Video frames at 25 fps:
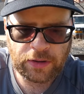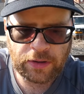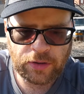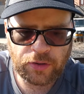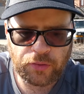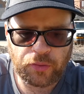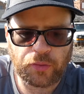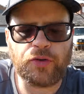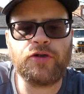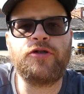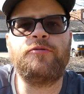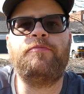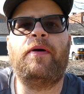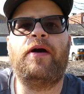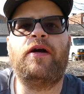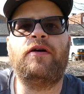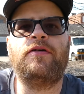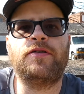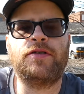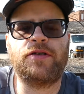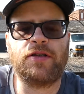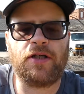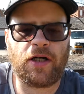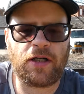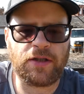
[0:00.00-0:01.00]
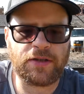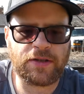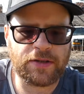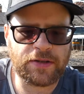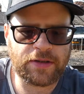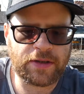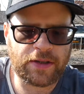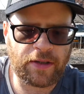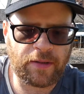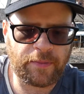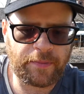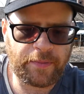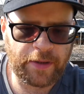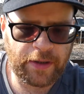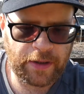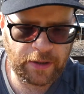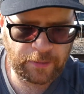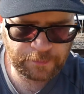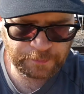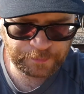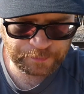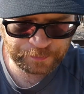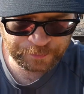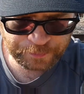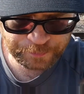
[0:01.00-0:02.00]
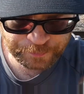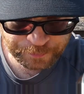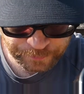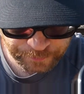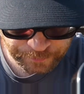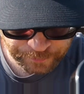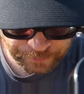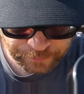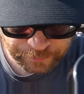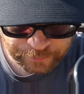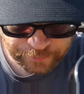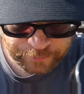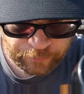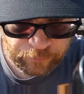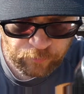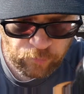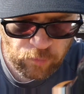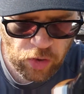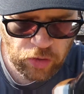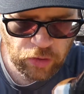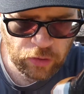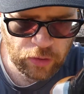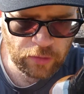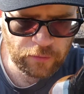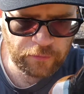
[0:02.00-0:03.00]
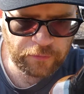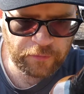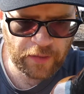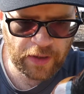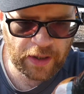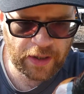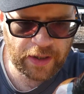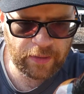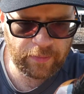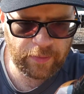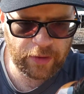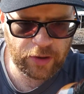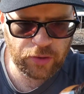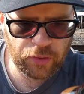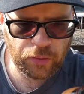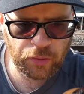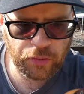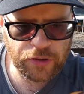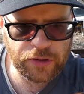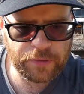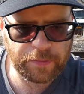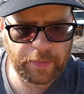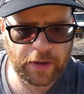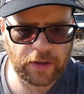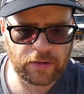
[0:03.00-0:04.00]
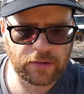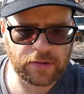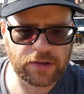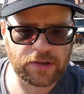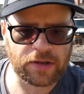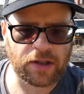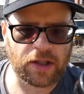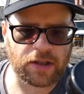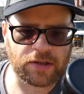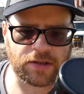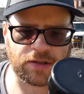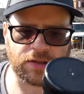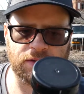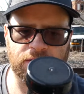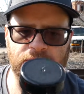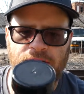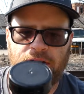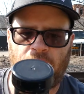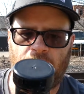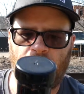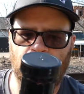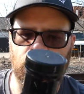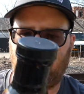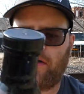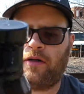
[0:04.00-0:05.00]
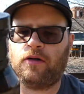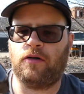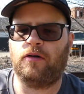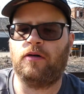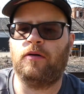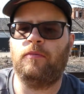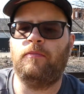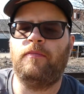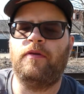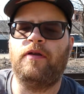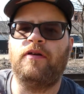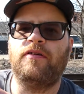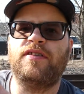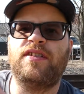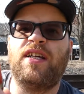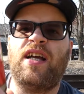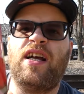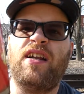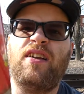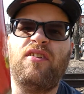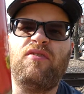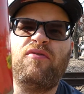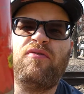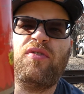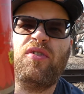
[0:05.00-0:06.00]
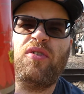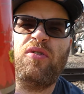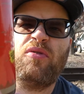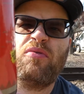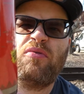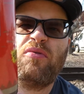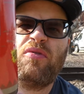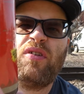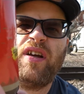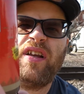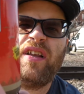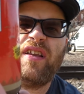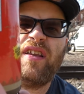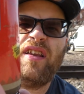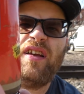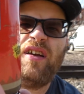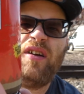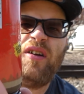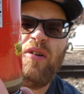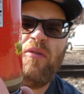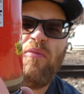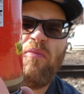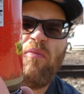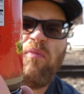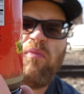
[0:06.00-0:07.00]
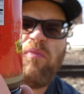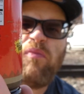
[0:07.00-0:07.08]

Torchbearer Sauces Company. You can find them at torchbearersauces.com. There's that info right there.